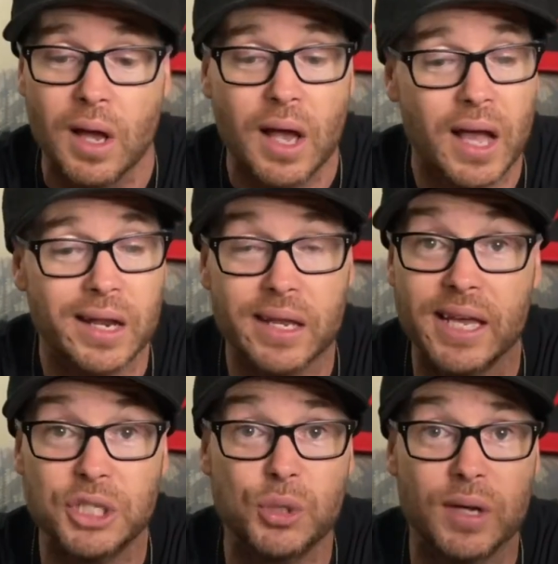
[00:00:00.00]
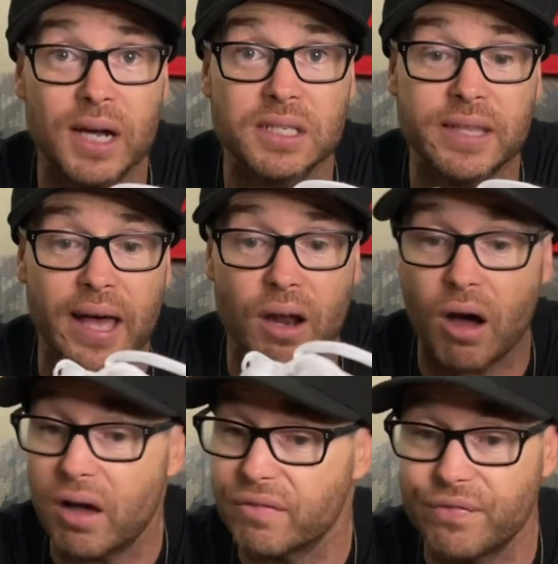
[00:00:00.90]
I'm going to get you guys that
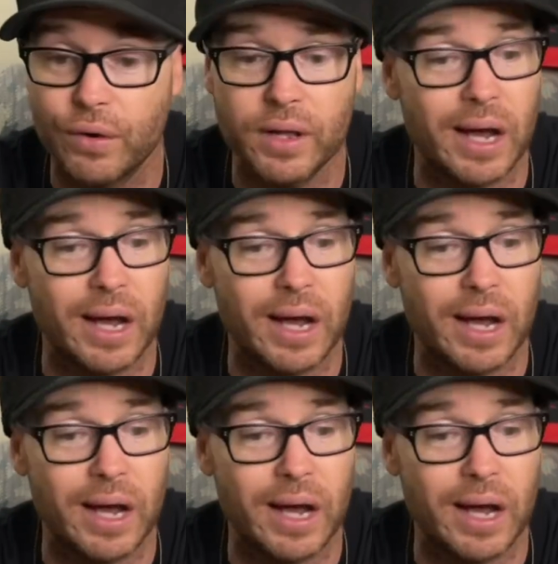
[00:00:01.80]
on foot.